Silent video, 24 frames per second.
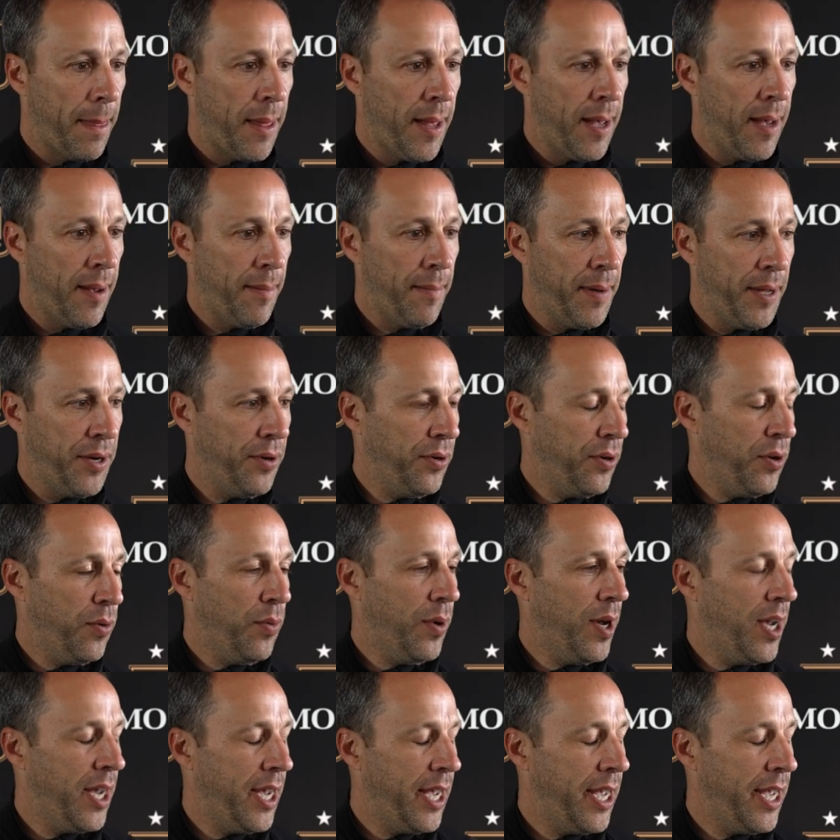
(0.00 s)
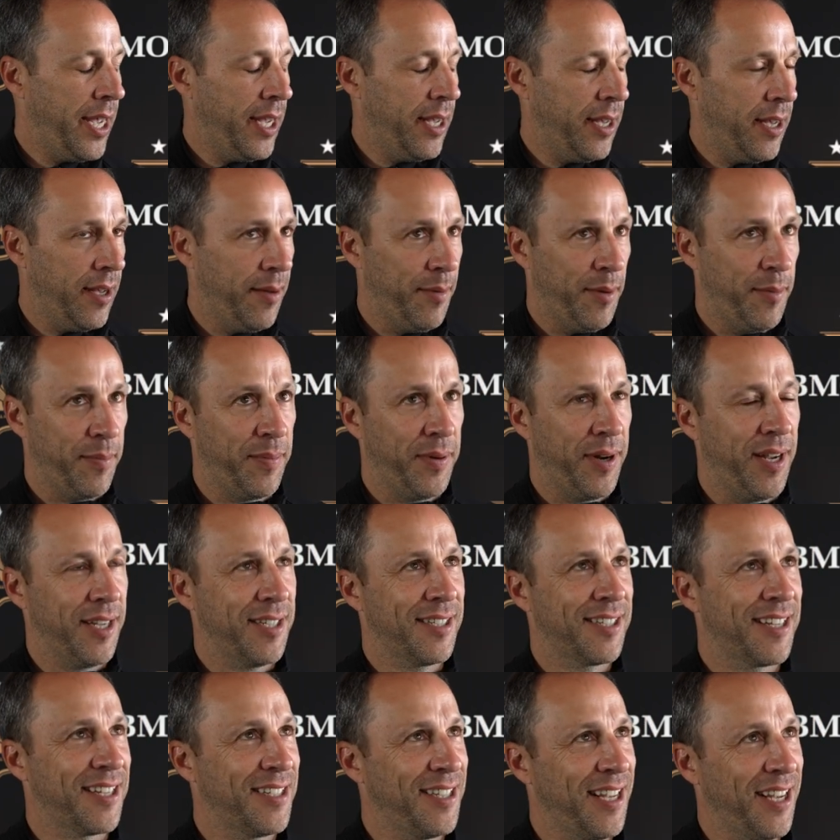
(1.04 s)
um, I don't know why I'm
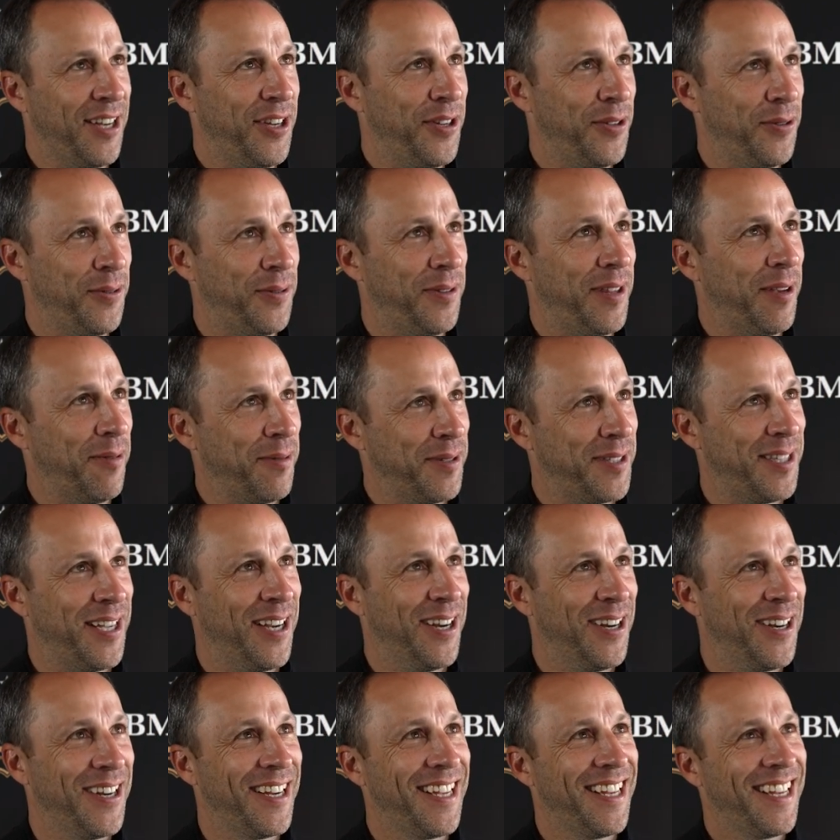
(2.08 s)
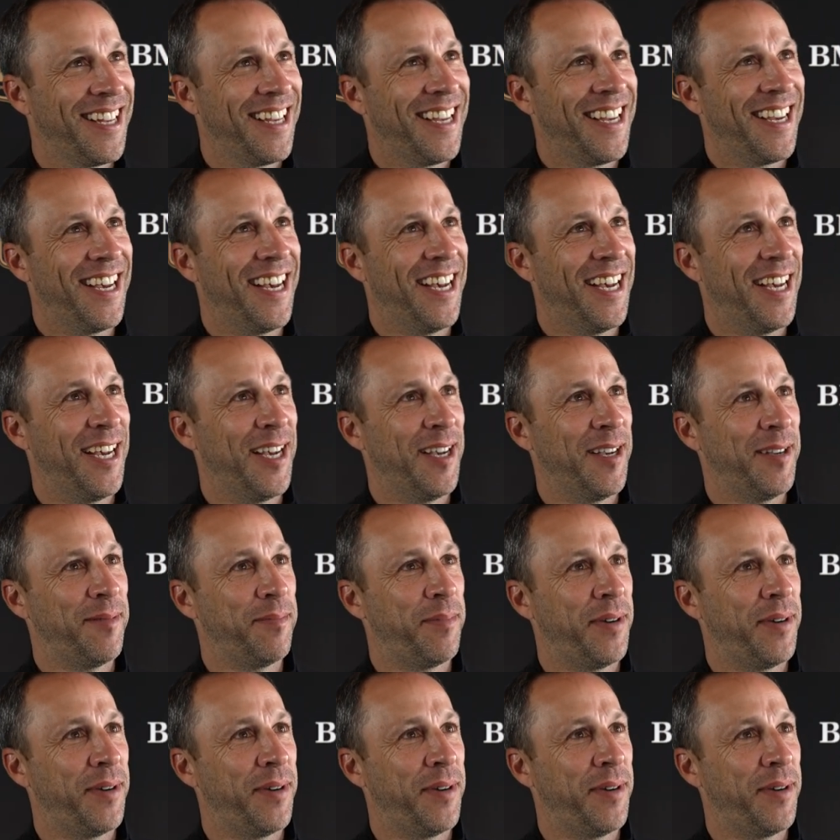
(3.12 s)
impressed because I knew that was there, uh,